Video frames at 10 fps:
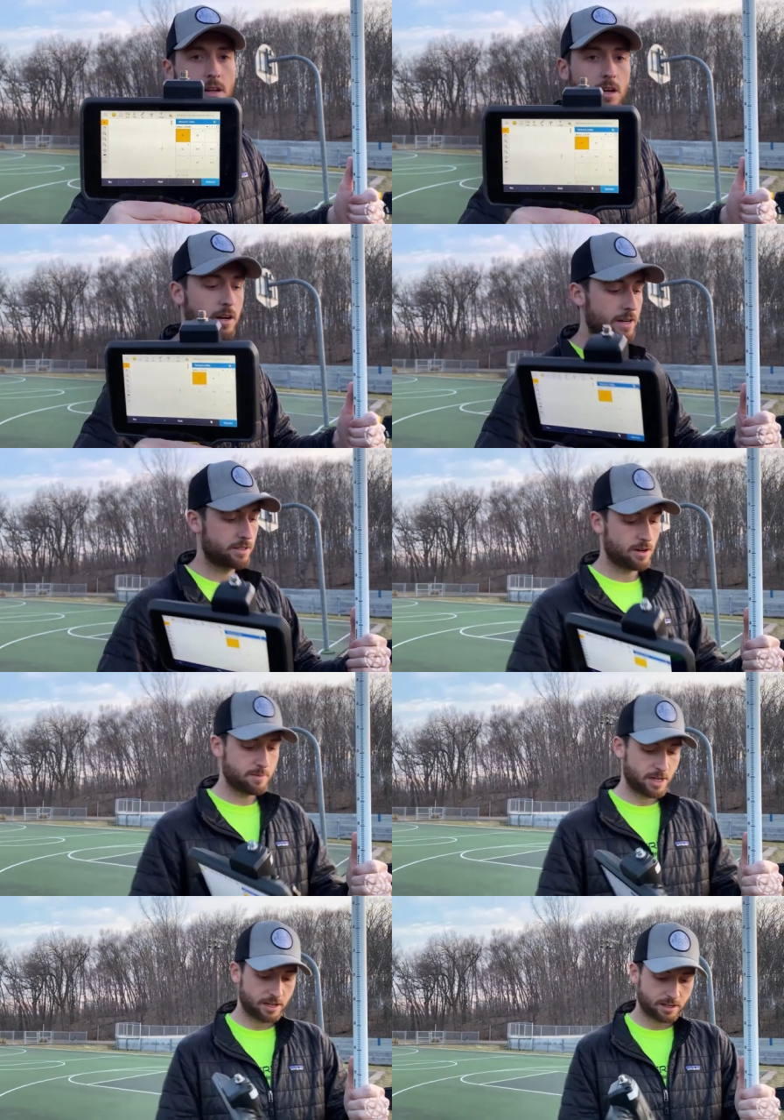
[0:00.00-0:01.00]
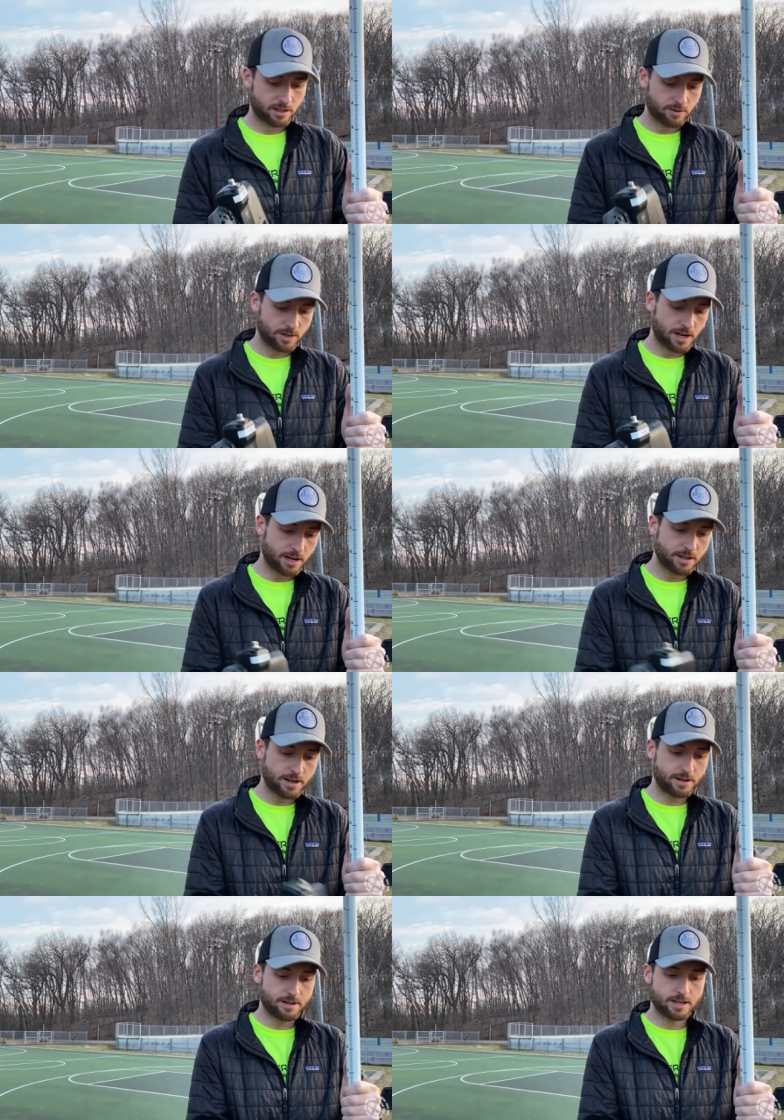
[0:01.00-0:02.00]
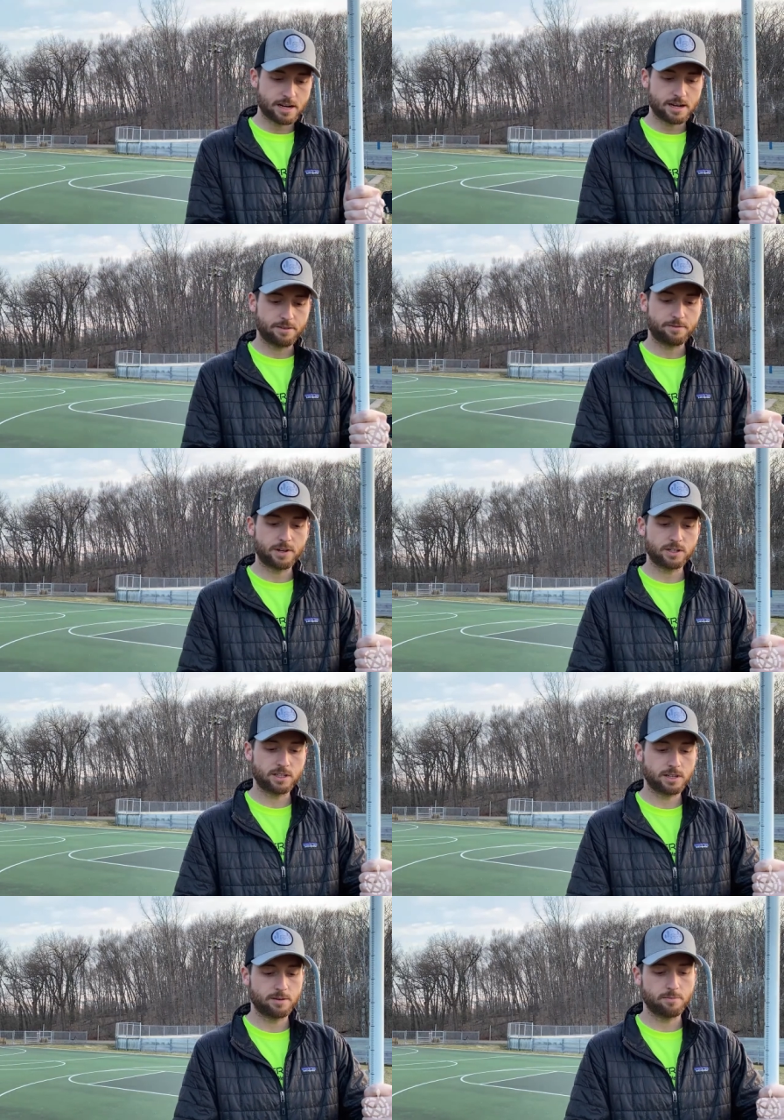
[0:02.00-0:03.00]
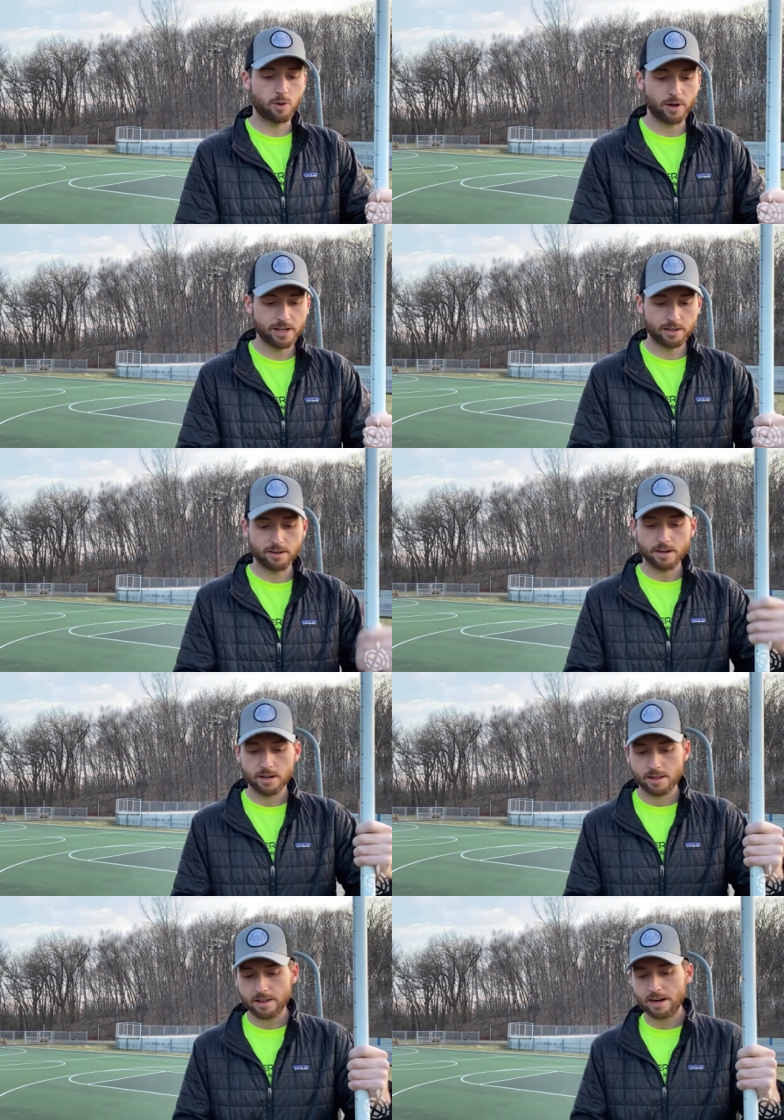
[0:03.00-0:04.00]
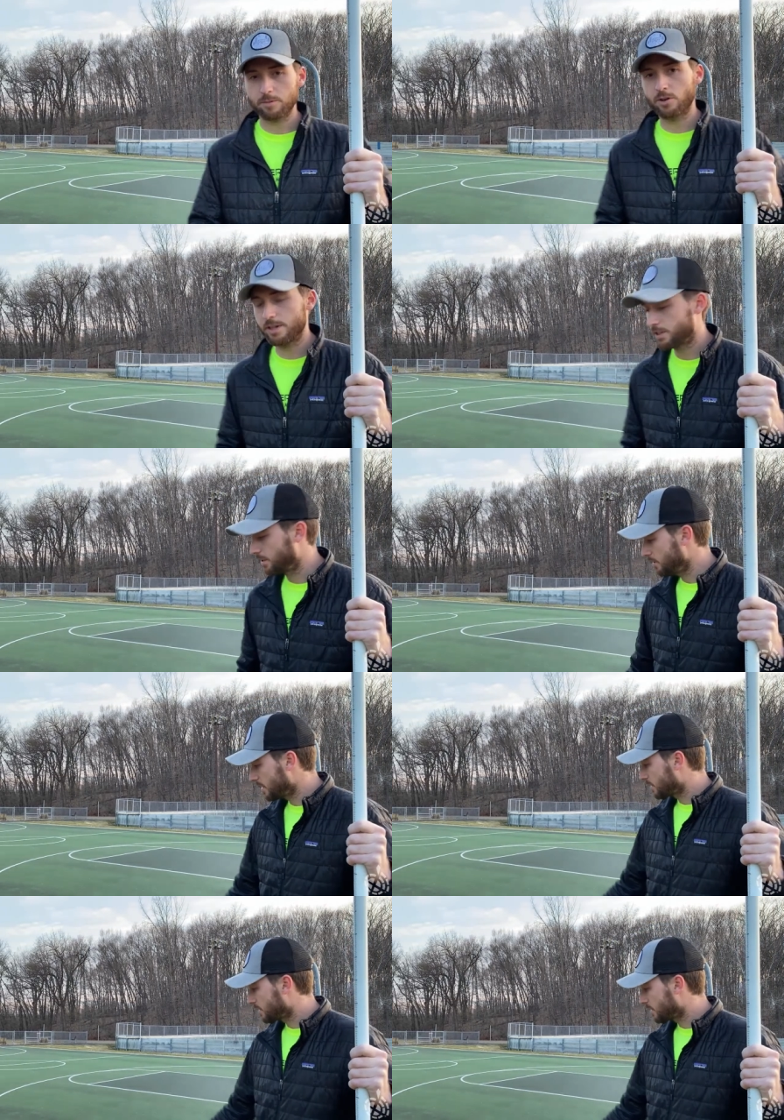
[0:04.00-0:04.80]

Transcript: All right, so I'm going to get going here, and uh, first point that I'm going to shoot is